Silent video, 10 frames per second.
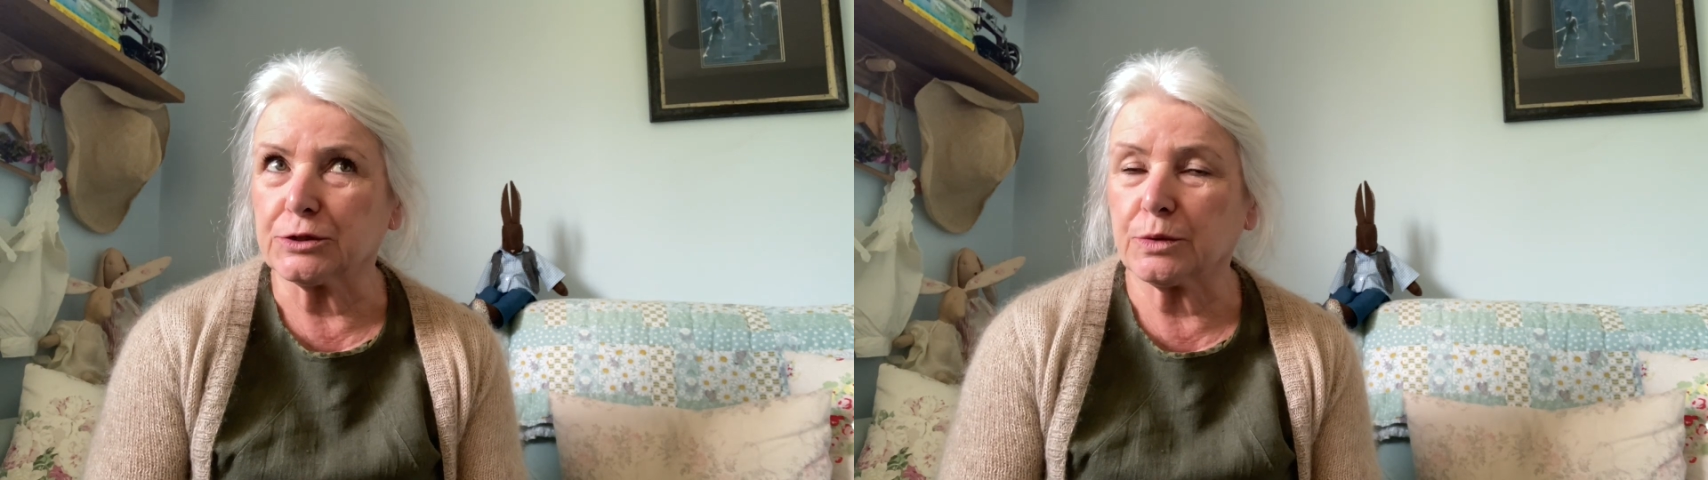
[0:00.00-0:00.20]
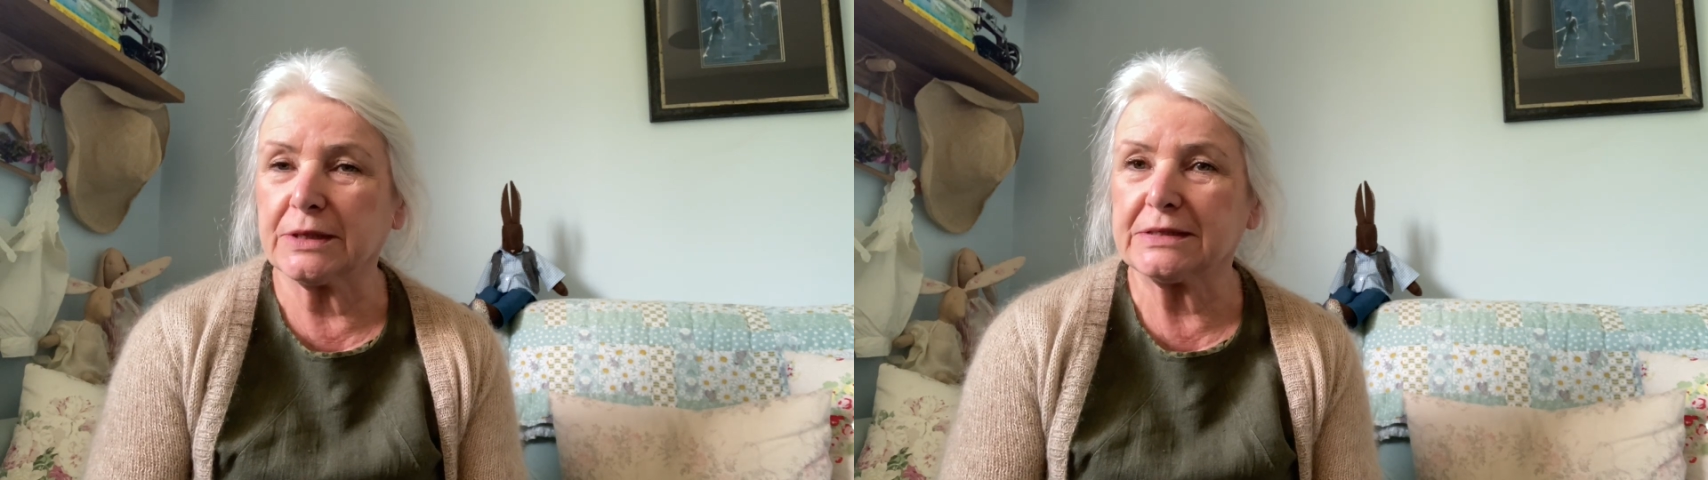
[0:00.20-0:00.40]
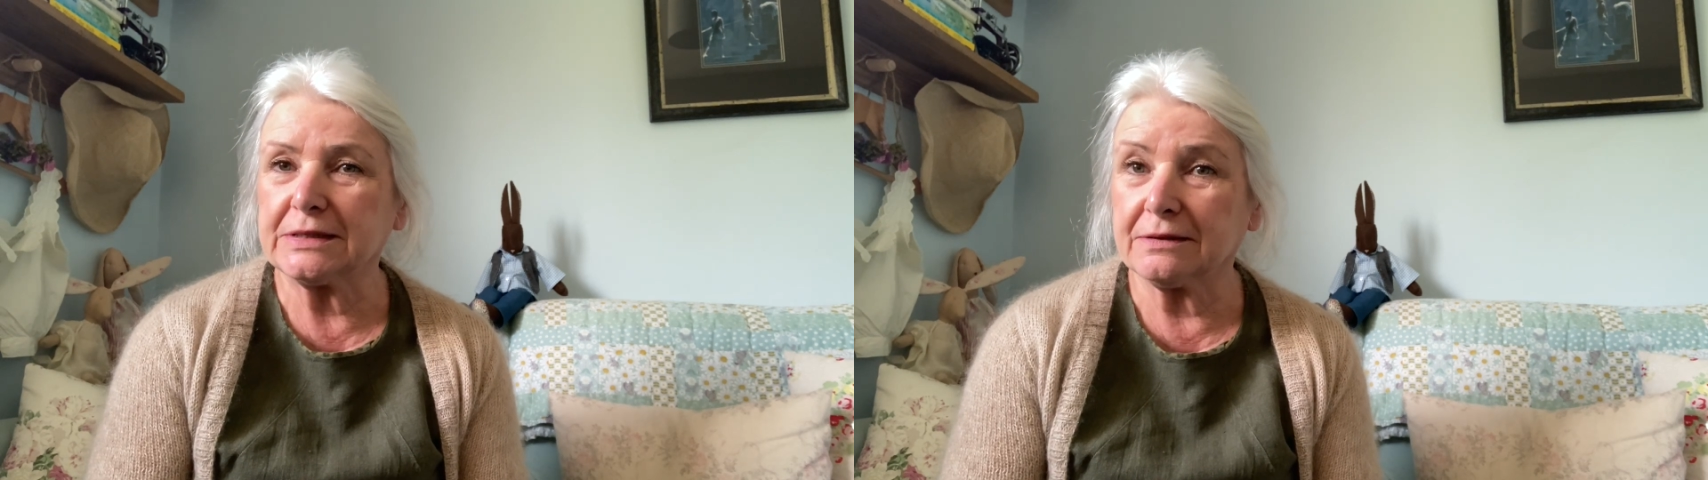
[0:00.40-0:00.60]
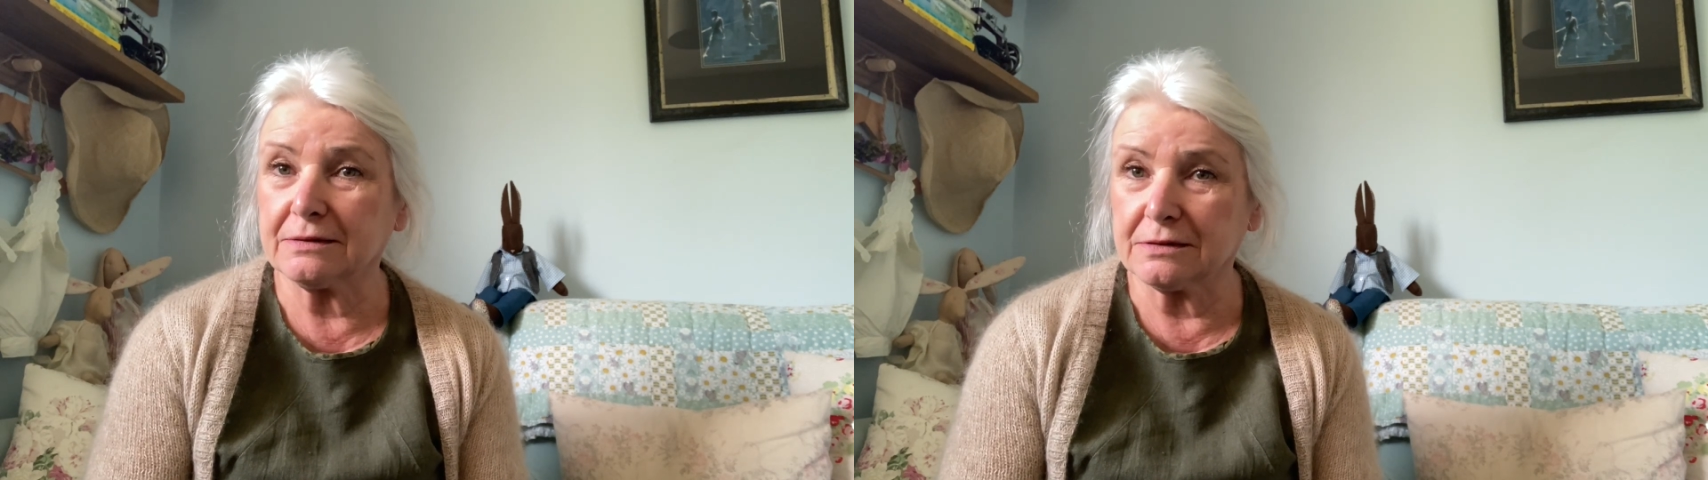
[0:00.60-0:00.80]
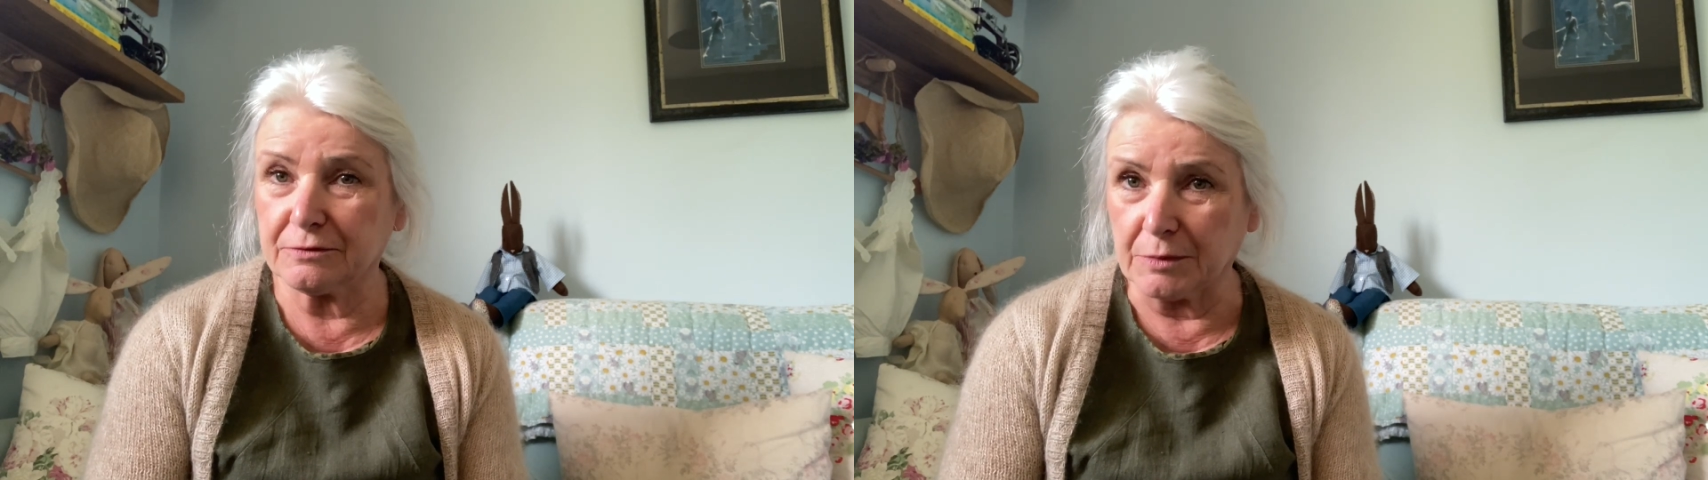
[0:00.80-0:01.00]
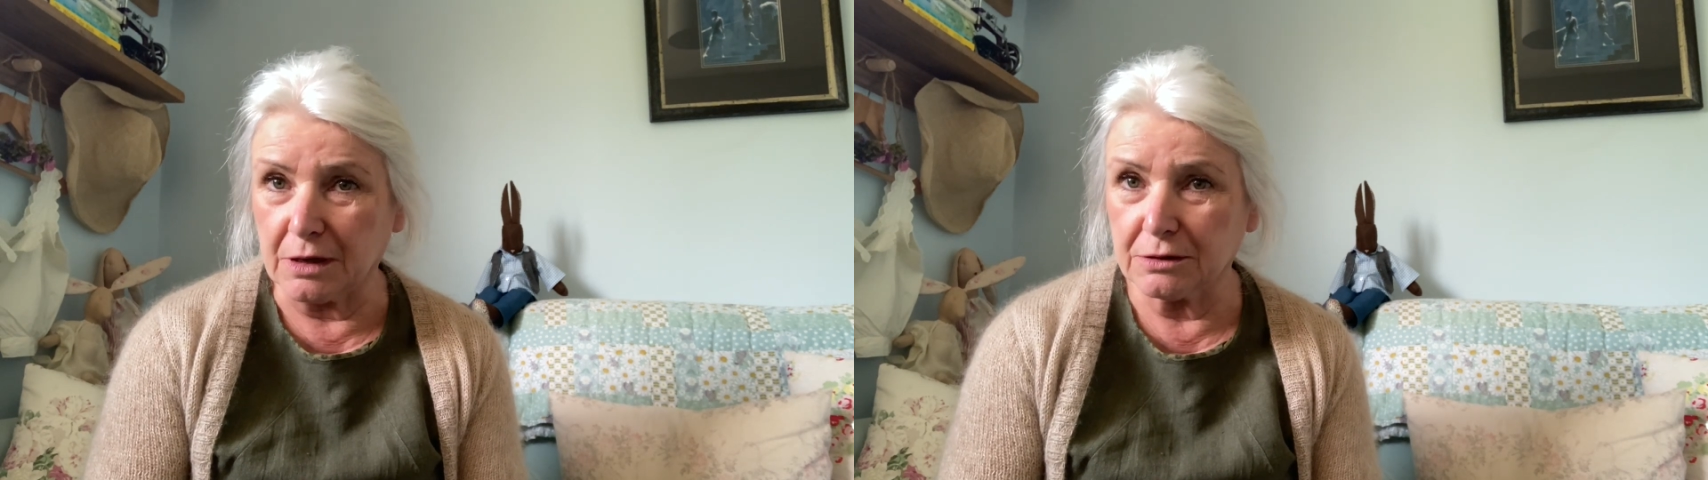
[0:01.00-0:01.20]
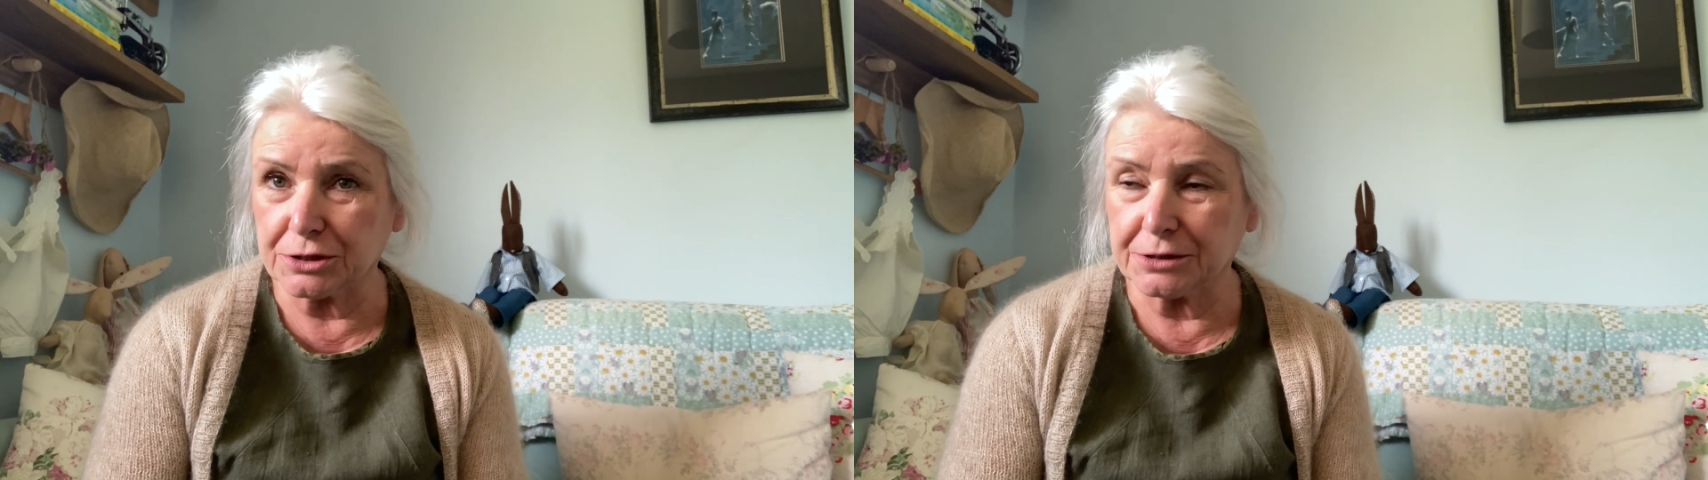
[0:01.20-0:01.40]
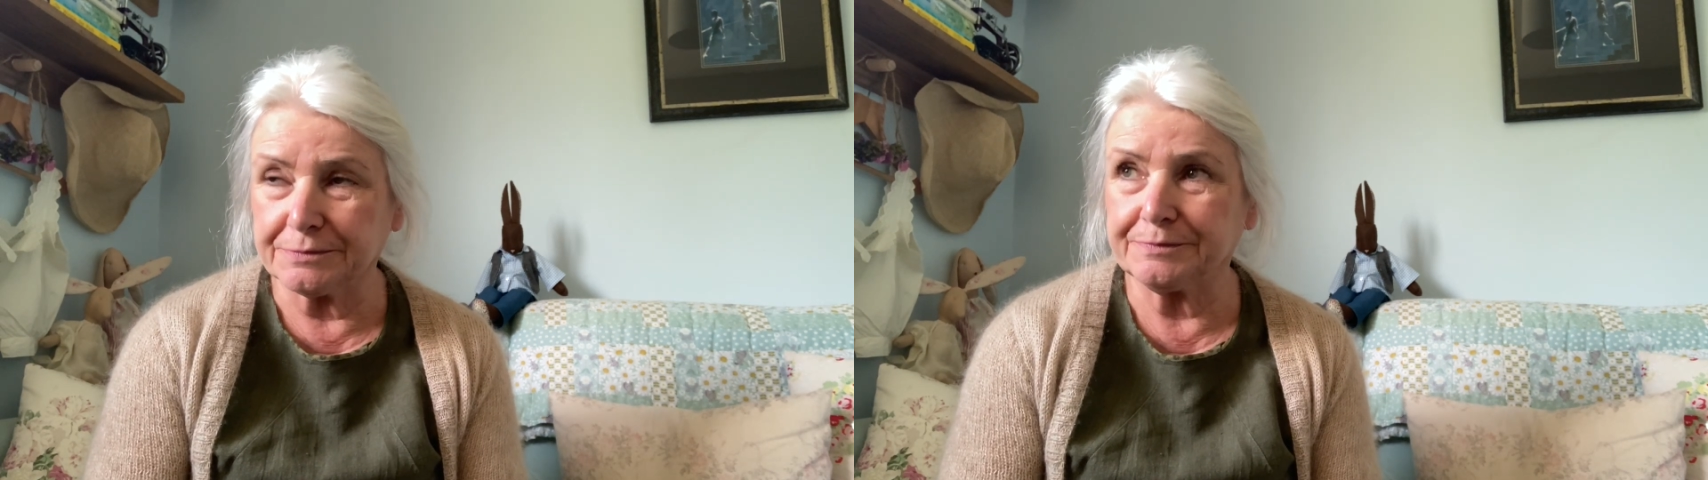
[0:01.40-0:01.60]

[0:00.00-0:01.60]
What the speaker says: 23rd of March